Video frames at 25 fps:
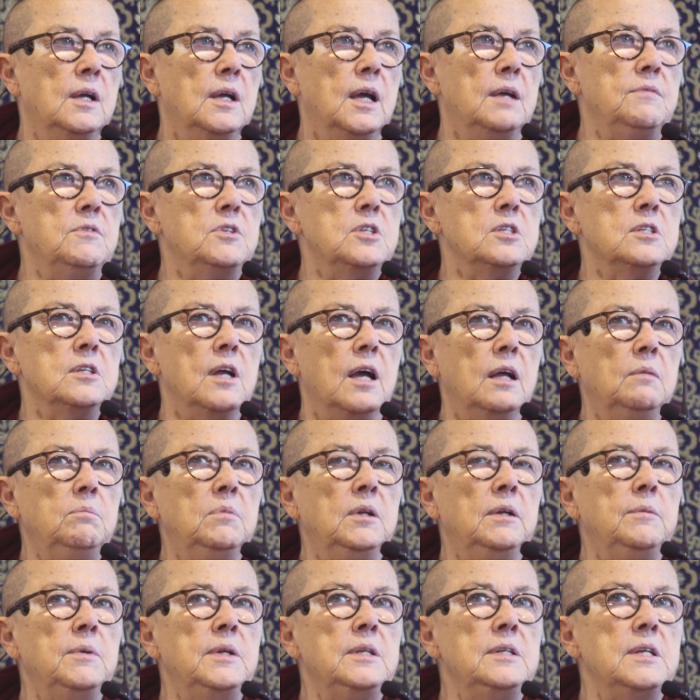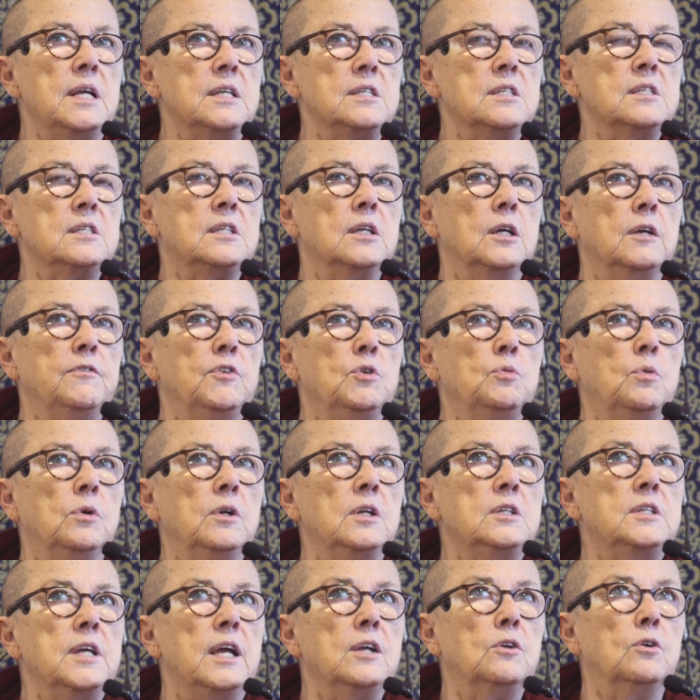And this is unbelievably necessary. If you
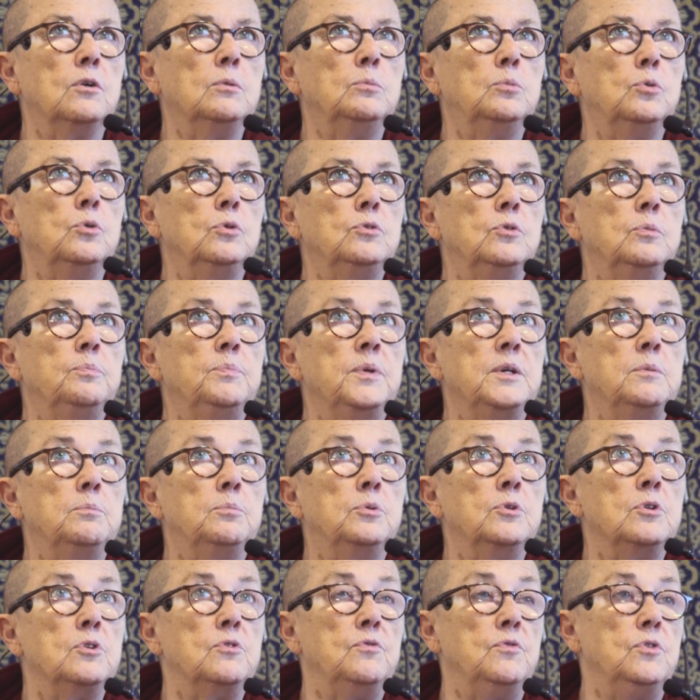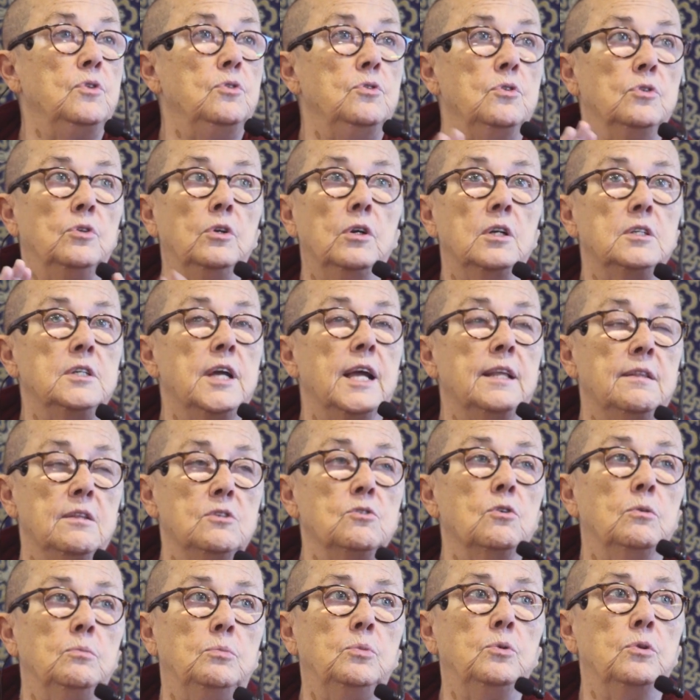want to take on board the big Buddha's view, you've got to take
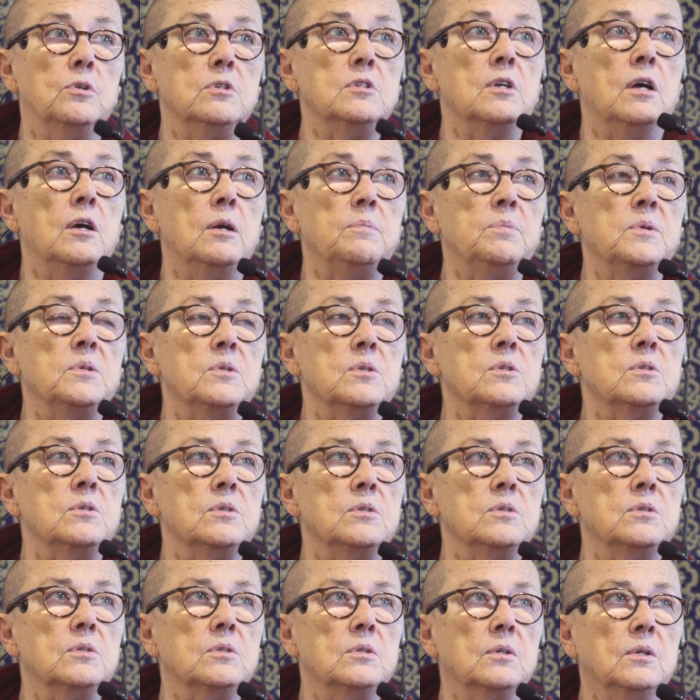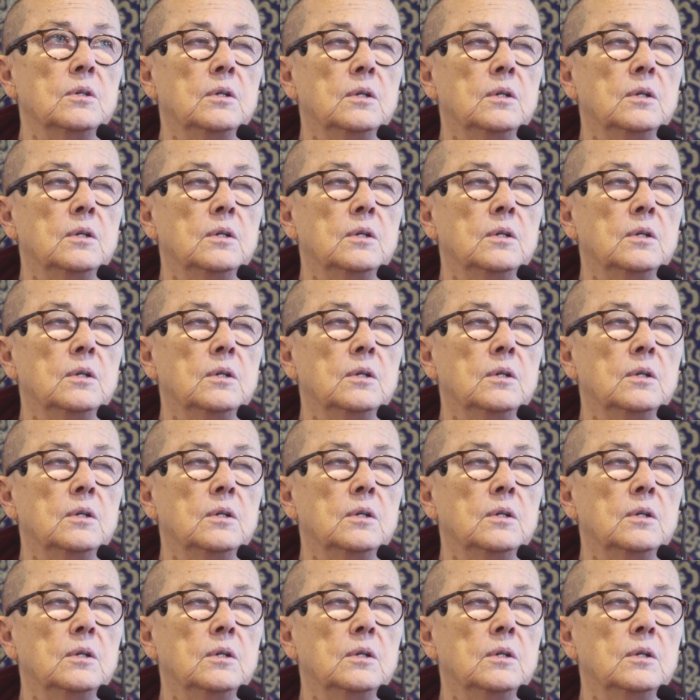this on board as a hypothesis.